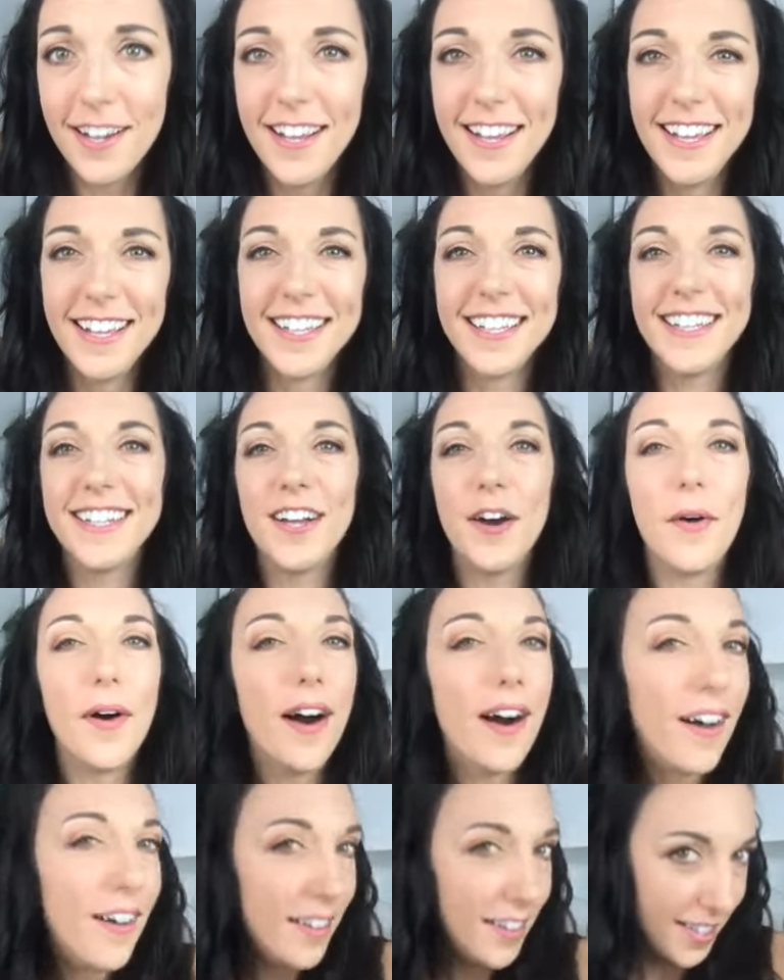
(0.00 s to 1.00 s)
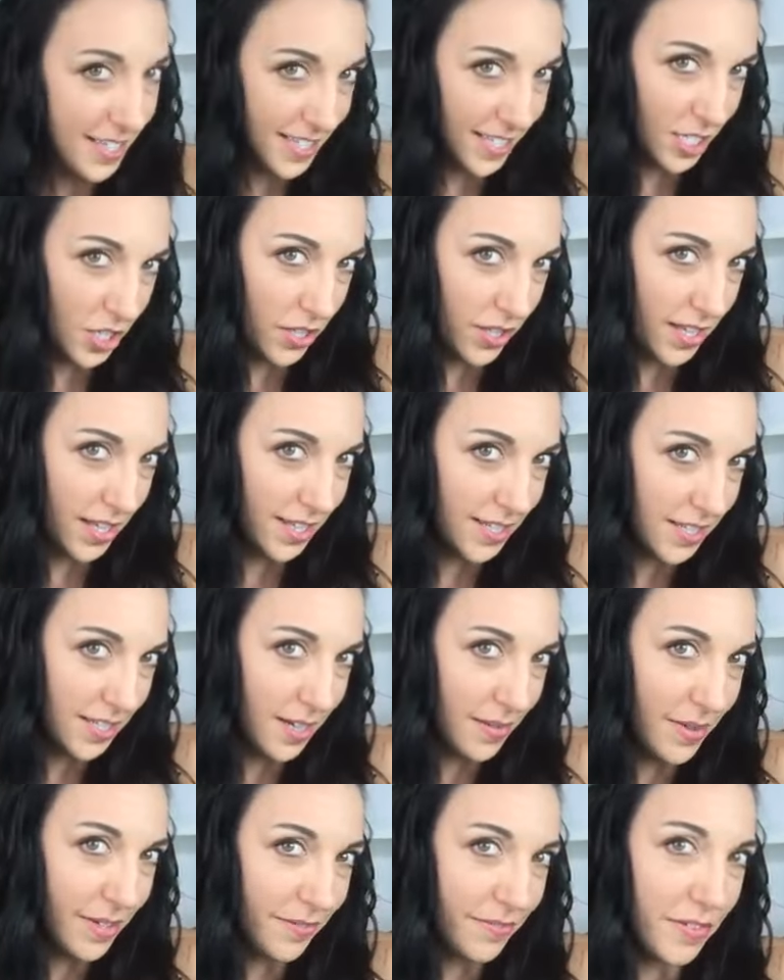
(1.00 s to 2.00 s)
You know, all these little things
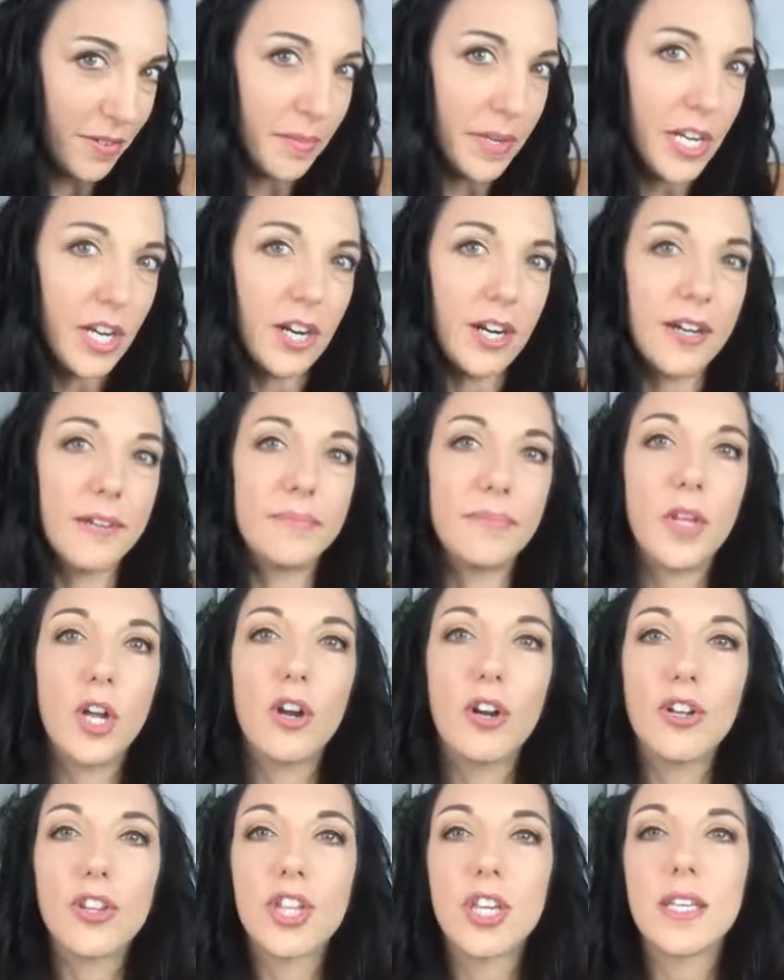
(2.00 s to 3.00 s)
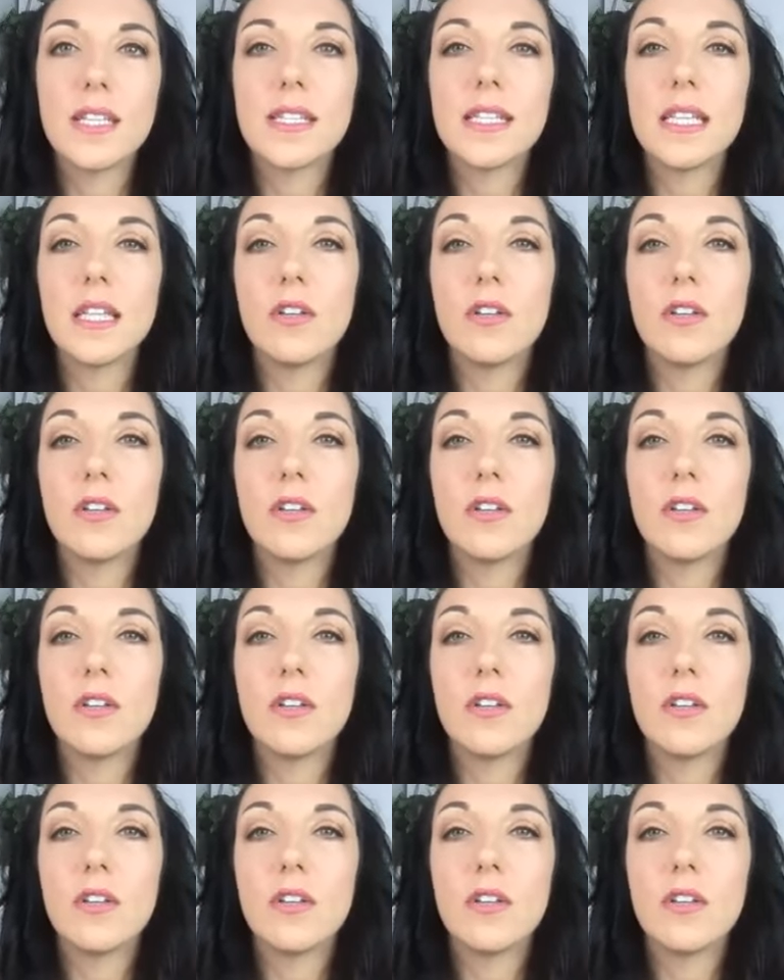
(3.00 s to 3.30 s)
coming from here, urges.